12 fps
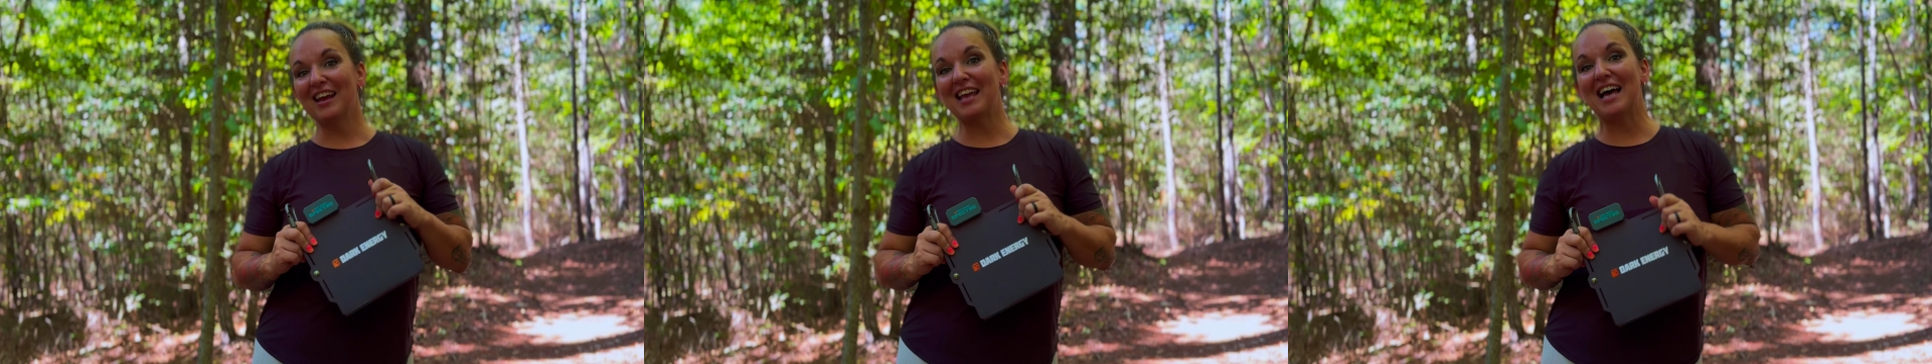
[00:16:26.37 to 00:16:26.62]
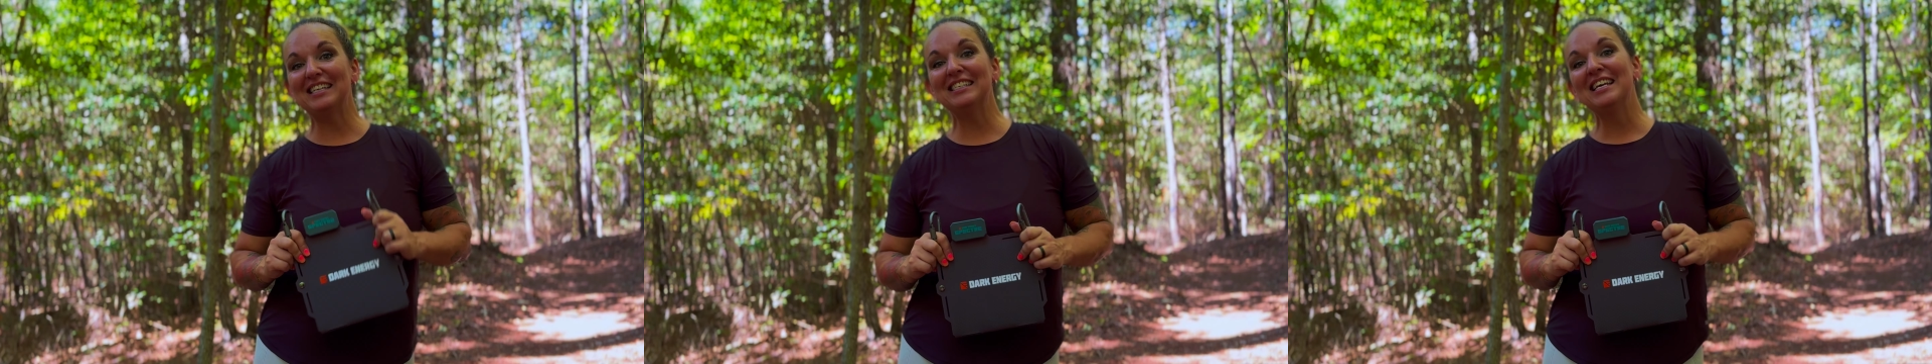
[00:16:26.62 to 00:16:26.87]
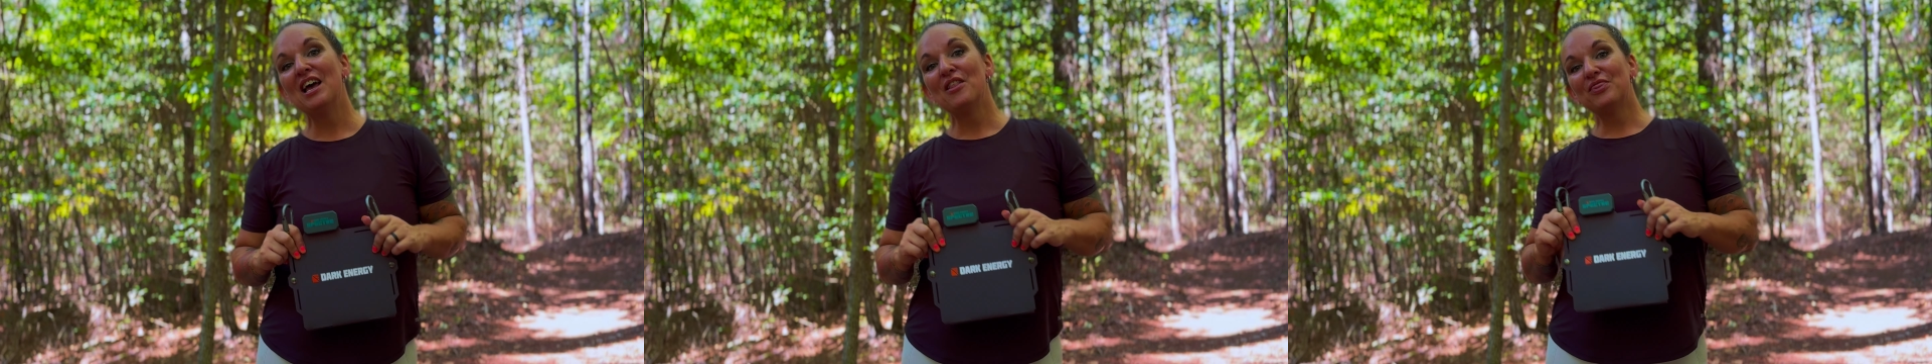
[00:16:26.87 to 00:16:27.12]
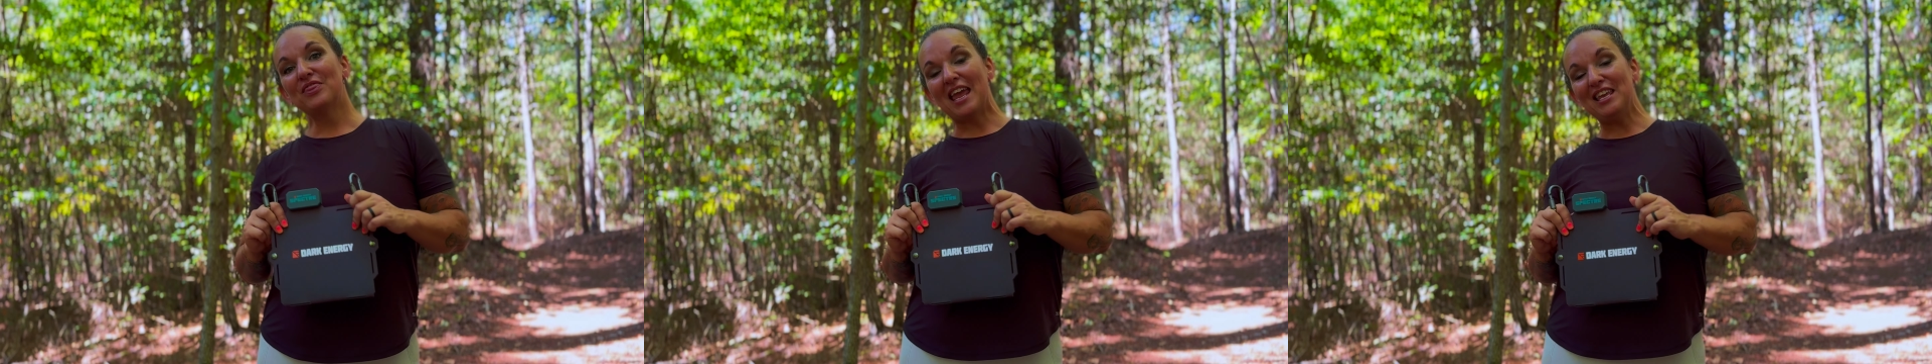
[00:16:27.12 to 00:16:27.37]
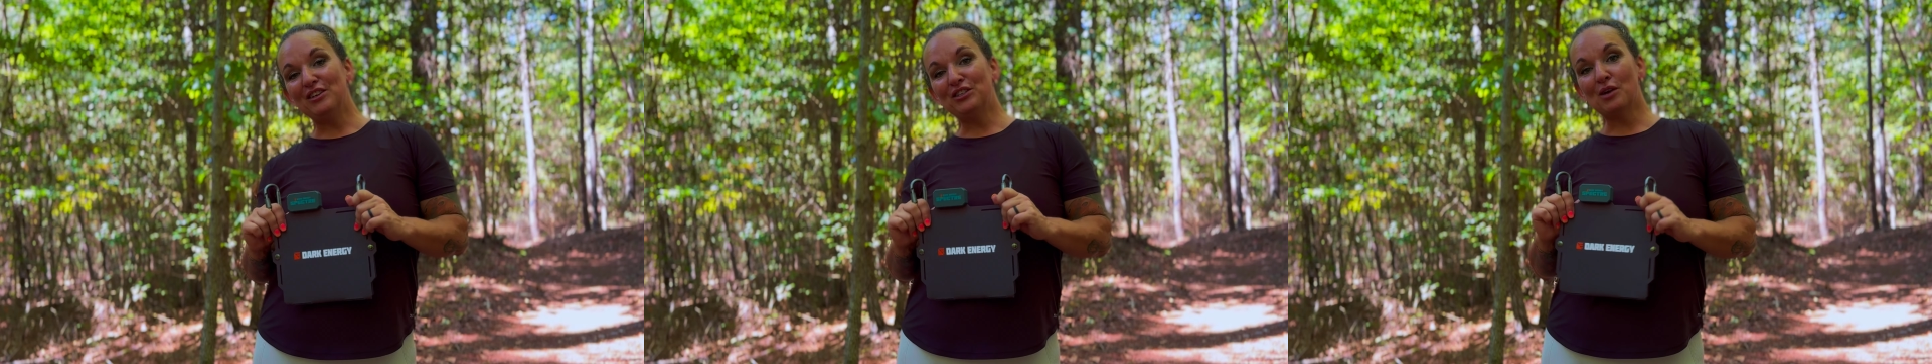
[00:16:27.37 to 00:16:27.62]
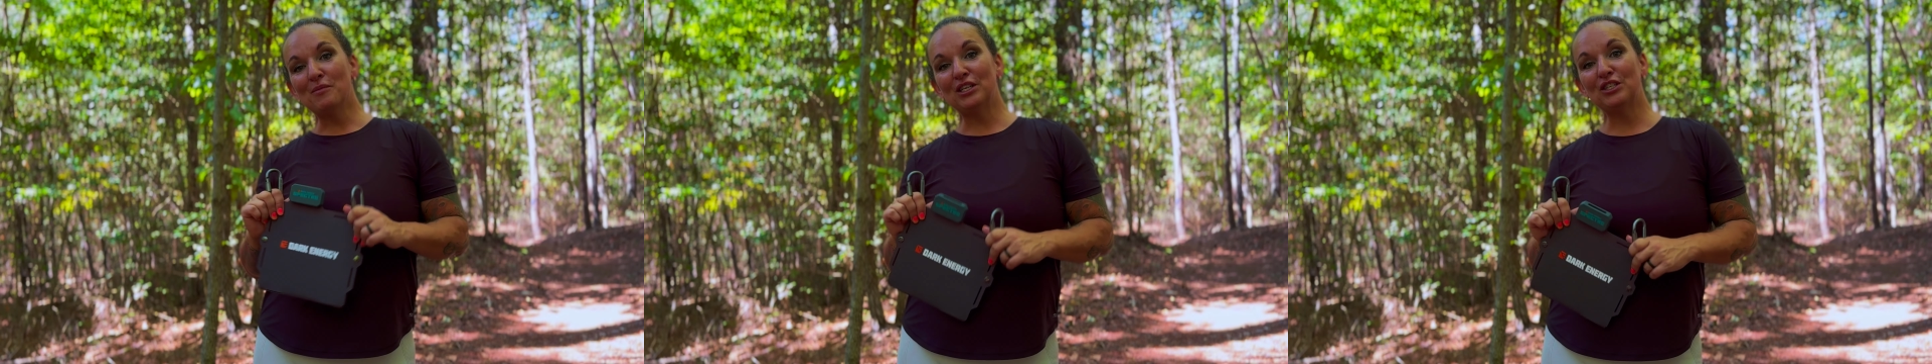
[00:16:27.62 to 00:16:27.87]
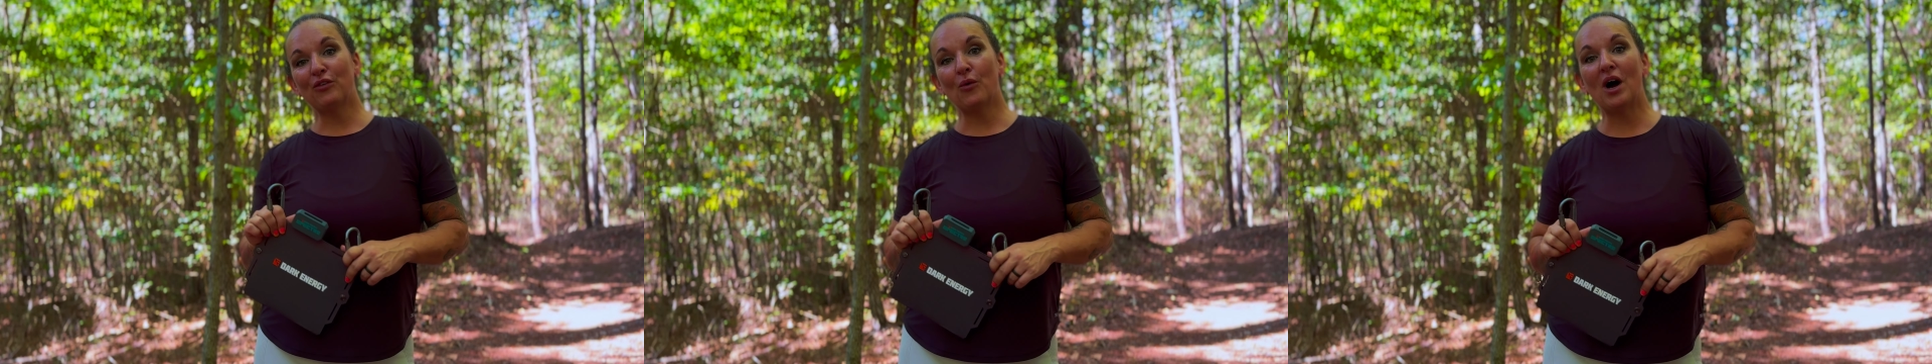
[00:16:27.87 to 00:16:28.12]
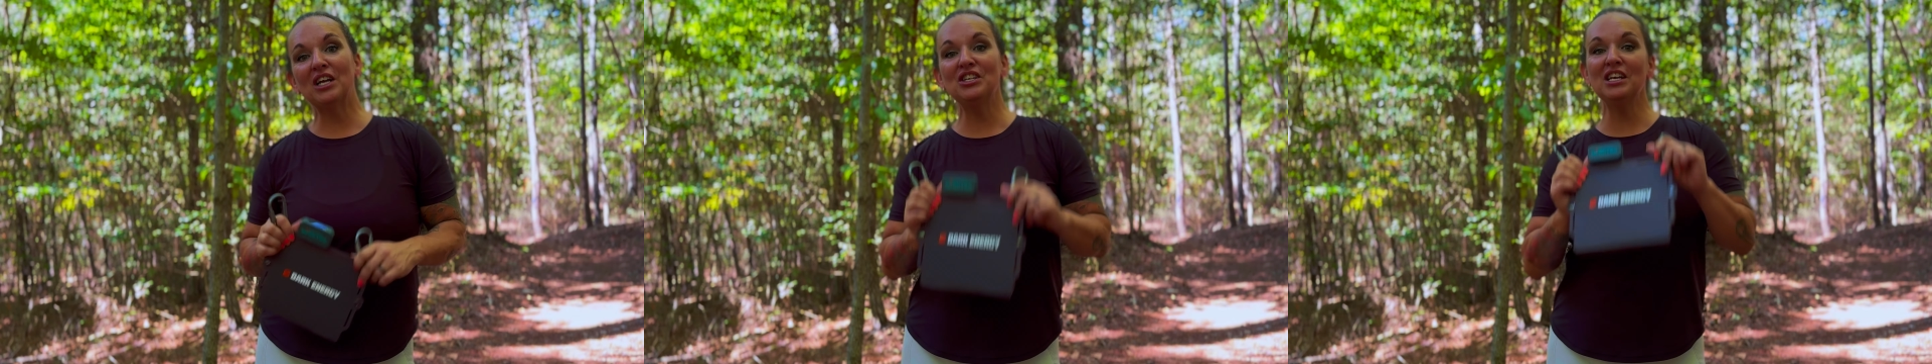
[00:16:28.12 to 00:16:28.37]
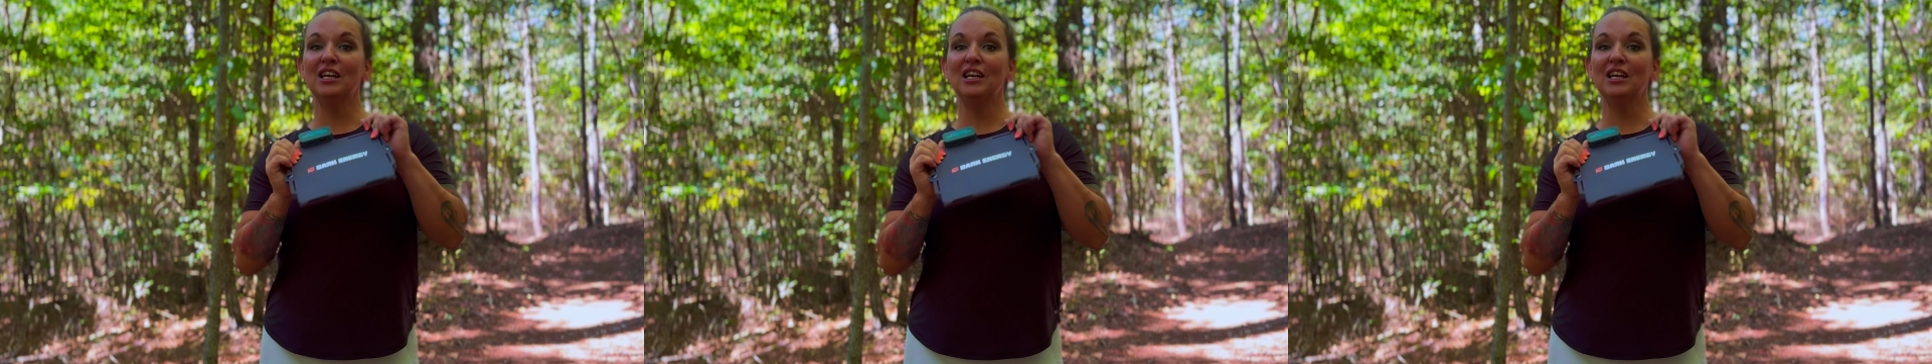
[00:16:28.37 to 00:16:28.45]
guys, thank you so much for watching.